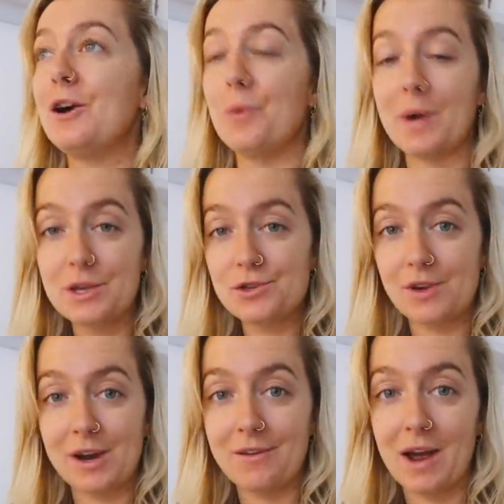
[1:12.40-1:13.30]
a week
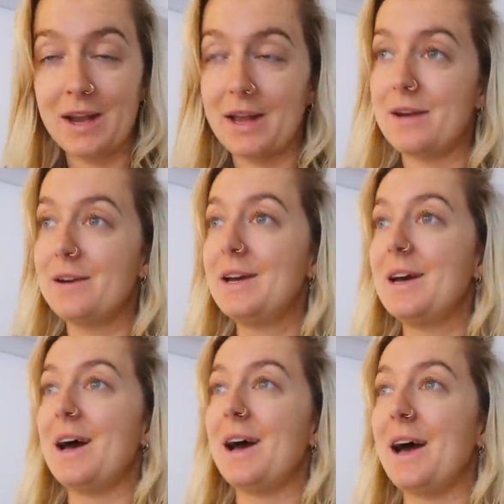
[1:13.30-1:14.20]
straight right now
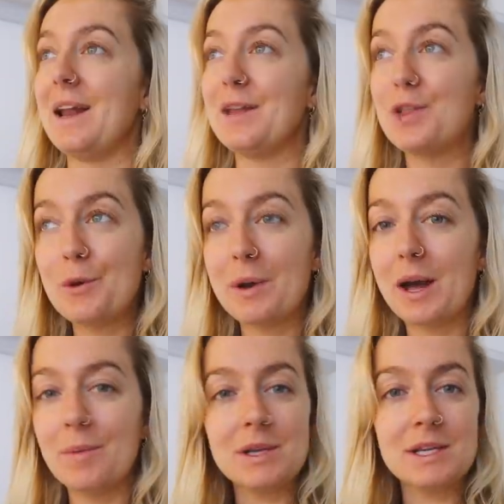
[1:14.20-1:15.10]
uh, and I think we're
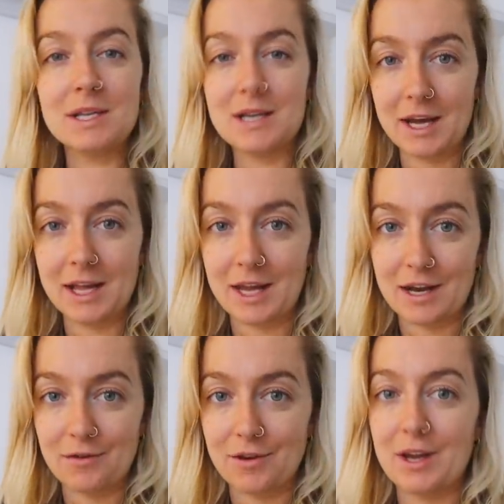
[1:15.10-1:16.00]
coming to the tail
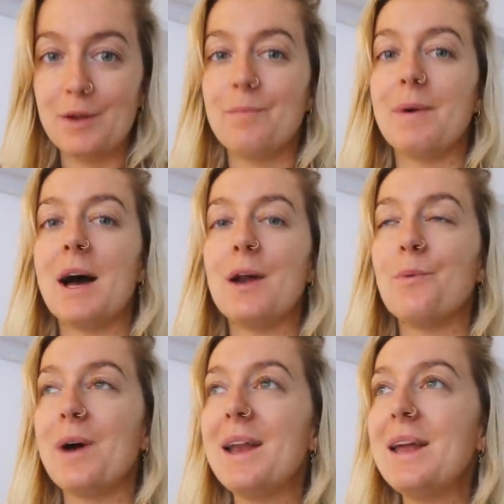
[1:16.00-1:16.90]
end of it but
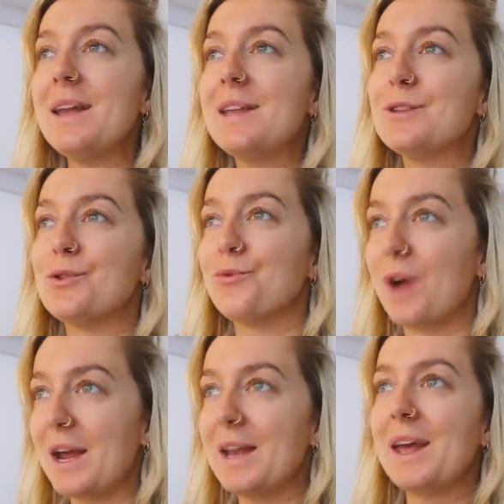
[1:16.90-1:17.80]
when it is
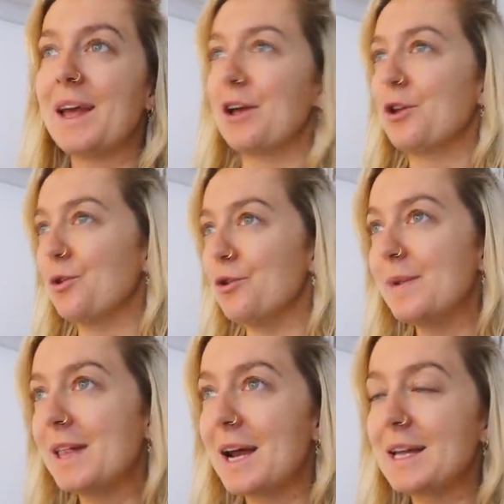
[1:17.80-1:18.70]
raining and
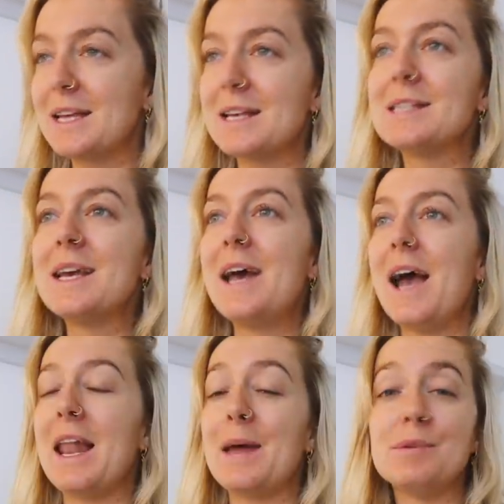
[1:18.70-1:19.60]
gloomy like this
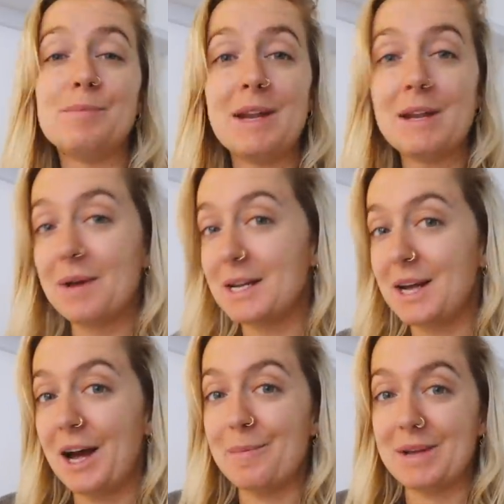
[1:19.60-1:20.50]
and I'm spending my
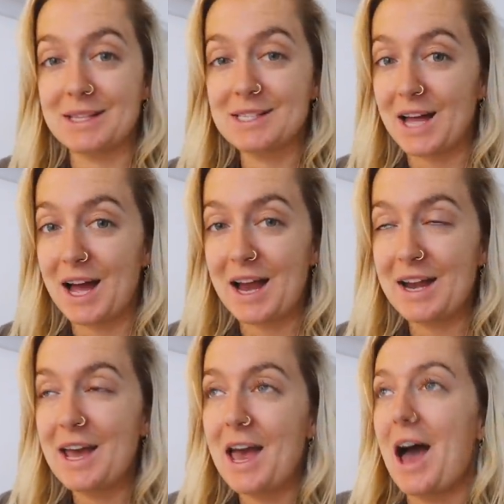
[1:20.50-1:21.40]
time inside
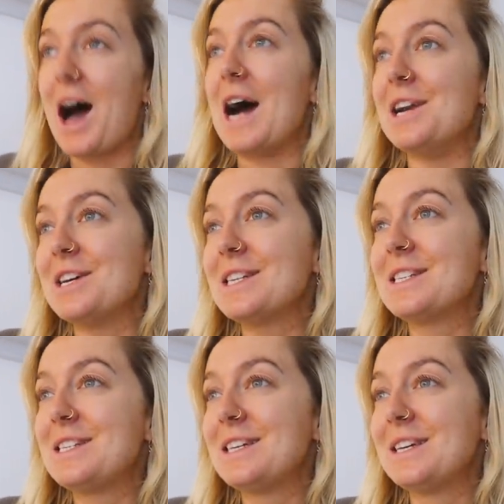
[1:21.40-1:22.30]
I
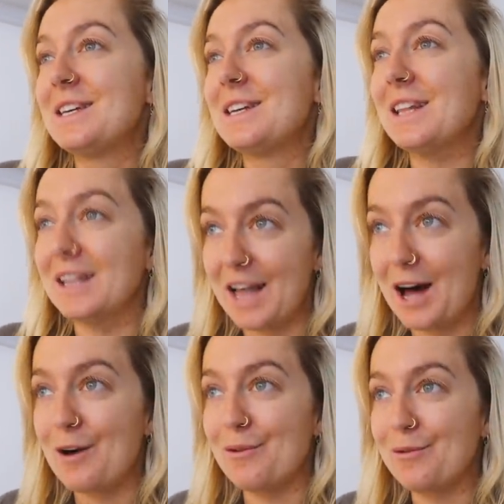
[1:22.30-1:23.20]
just
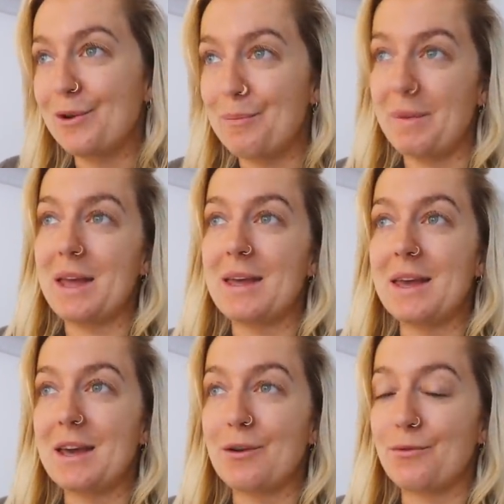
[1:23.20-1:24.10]
love
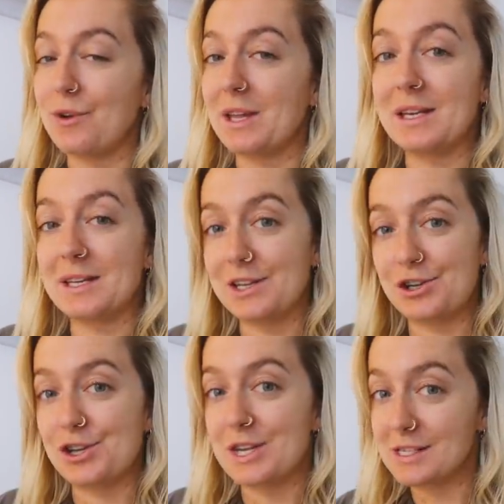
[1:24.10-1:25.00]
making really
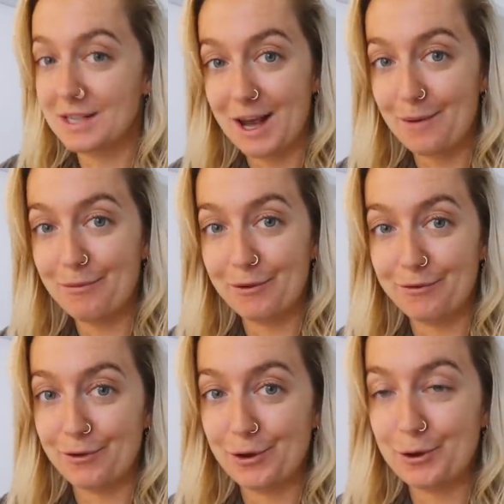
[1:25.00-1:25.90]
delicious comfort
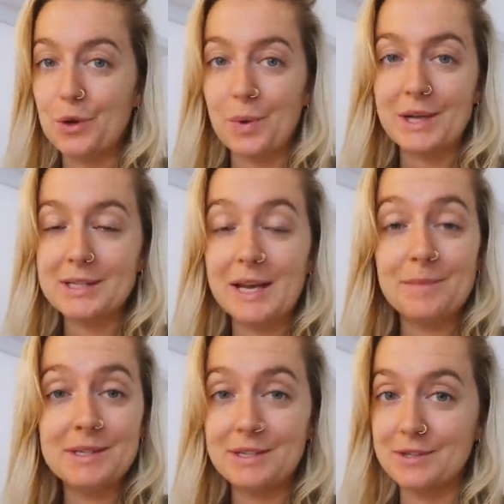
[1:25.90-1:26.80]
food. So whilst I
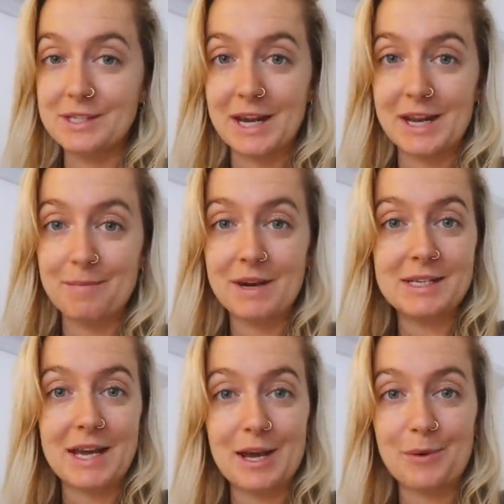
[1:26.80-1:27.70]
am still starting my
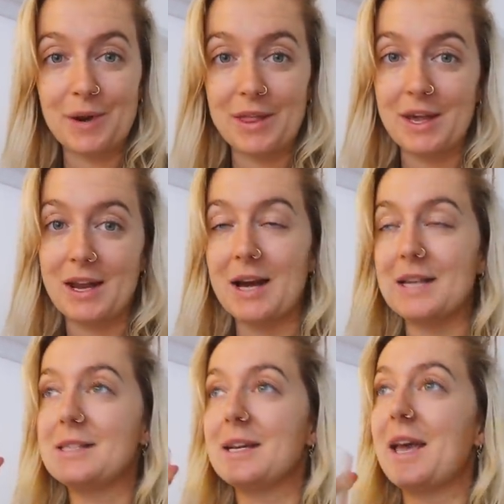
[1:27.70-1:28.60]
day with an
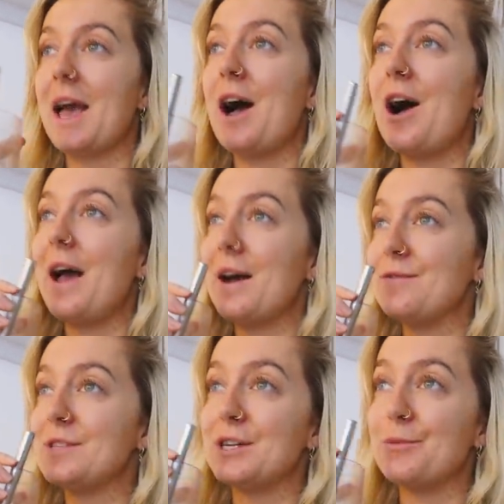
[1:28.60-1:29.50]
iced cacao, I
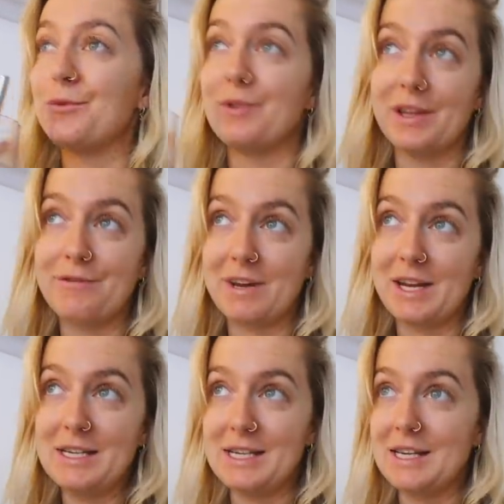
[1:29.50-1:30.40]
have some really fun
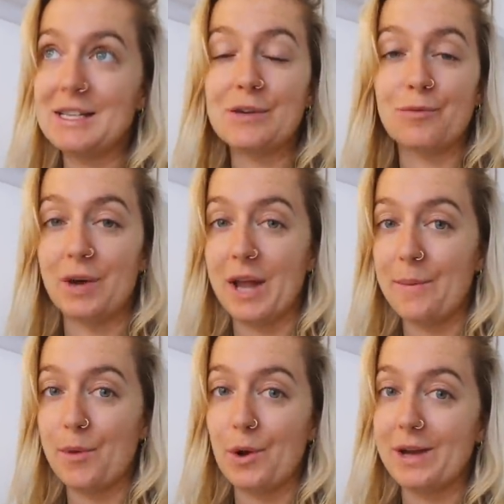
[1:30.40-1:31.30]
ideas of what
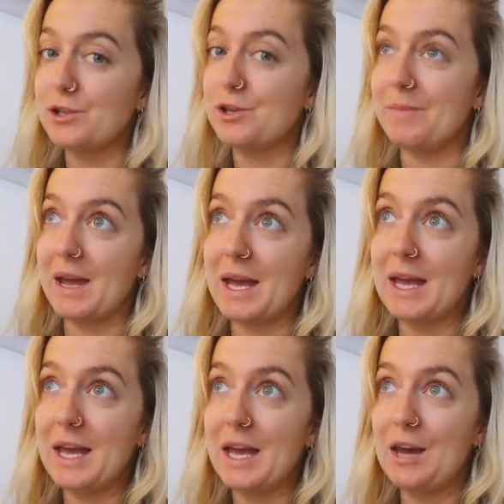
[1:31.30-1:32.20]
I'm going to make